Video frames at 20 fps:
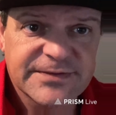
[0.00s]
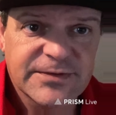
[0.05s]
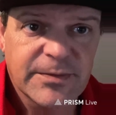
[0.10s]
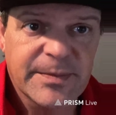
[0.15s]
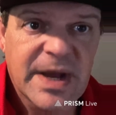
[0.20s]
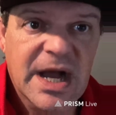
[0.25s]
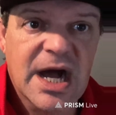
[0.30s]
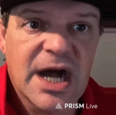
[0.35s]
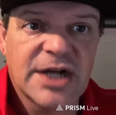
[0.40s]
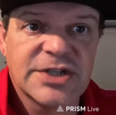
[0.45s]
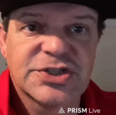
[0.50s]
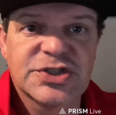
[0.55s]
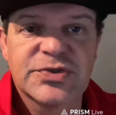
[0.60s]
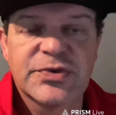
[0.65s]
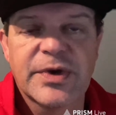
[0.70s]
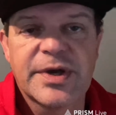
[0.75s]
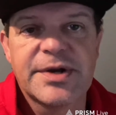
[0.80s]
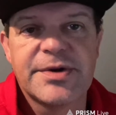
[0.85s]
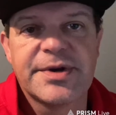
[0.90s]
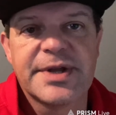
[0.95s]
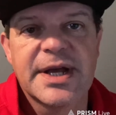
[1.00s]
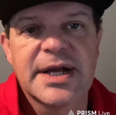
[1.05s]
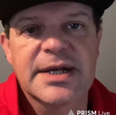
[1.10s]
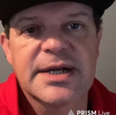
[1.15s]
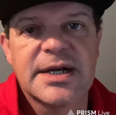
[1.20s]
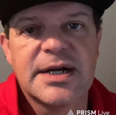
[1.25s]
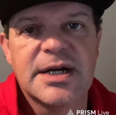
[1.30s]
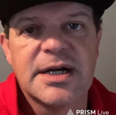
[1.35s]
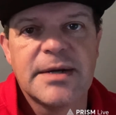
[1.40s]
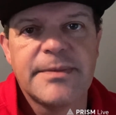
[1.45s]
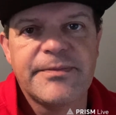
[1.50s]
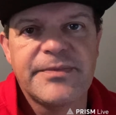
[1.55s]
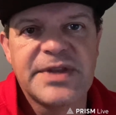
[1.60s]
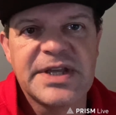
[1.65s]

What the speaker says: from oddstrader.com.